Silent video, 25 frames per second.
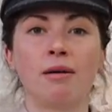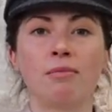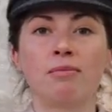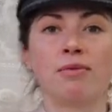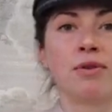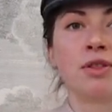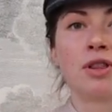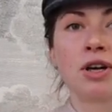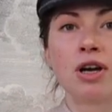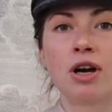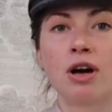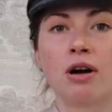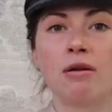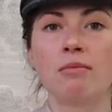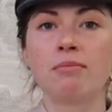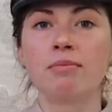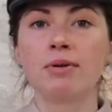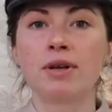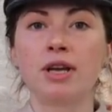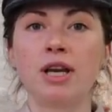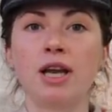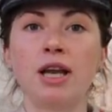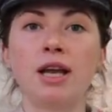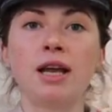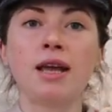up with the
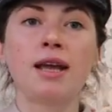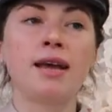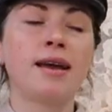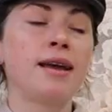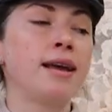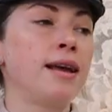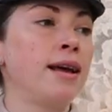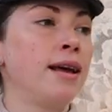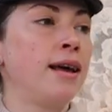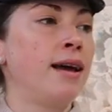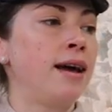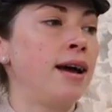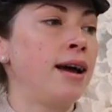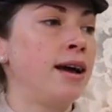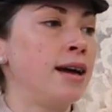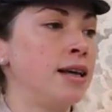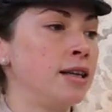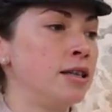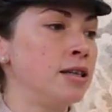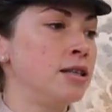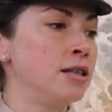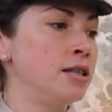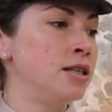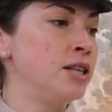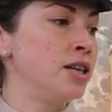company,
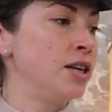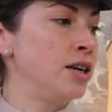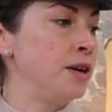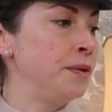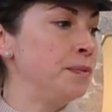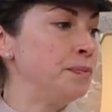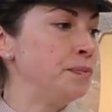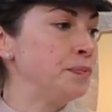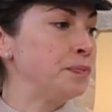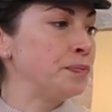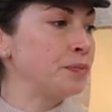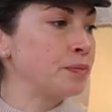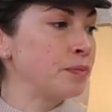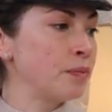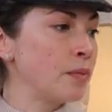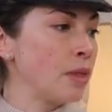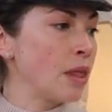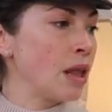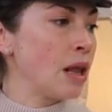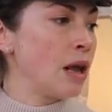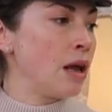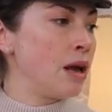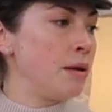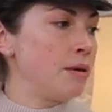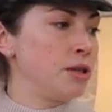and
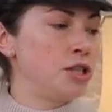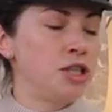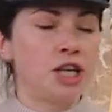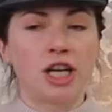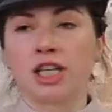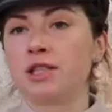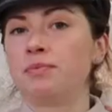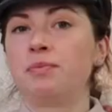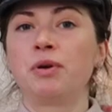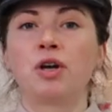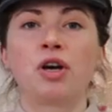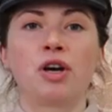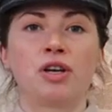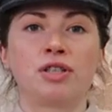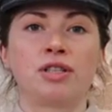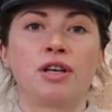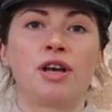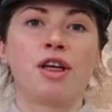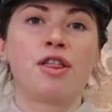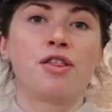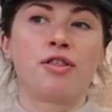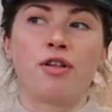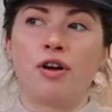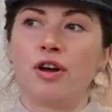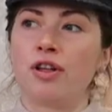just because
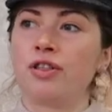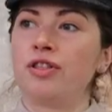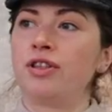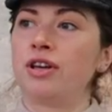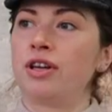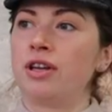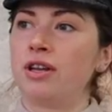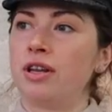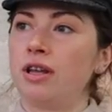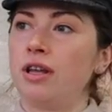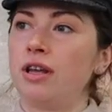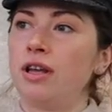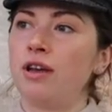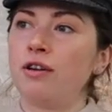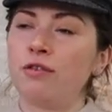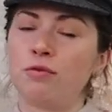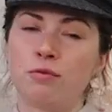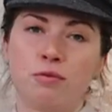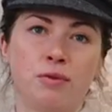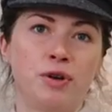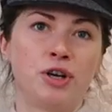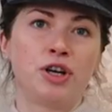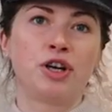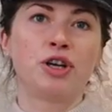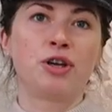I thought that
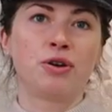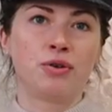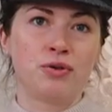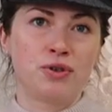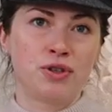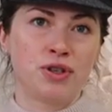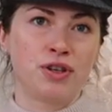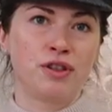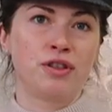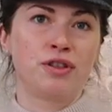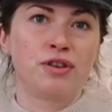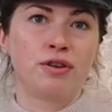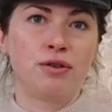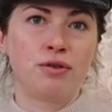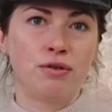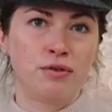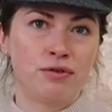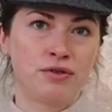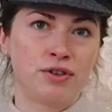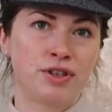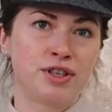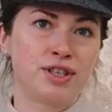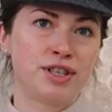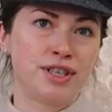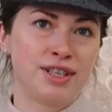if we're using the
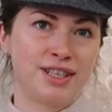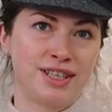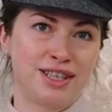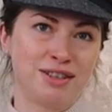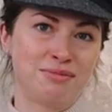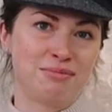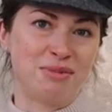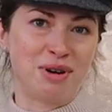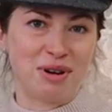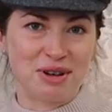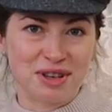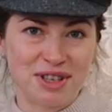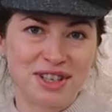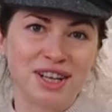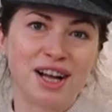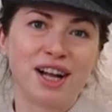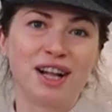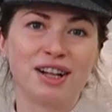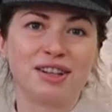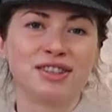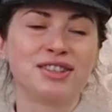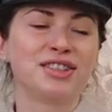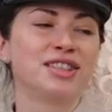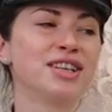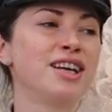Hoover system
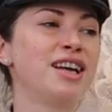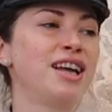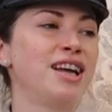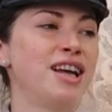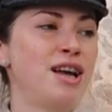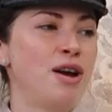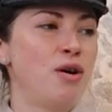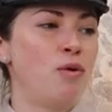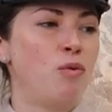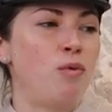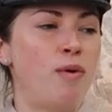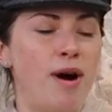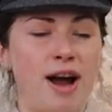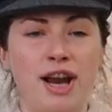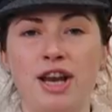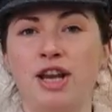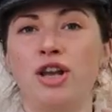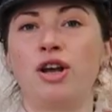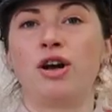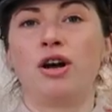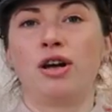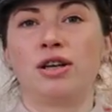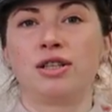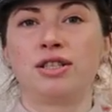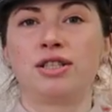ourselves, why
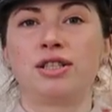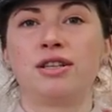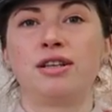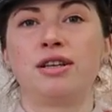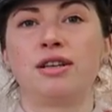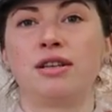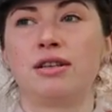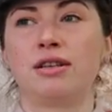not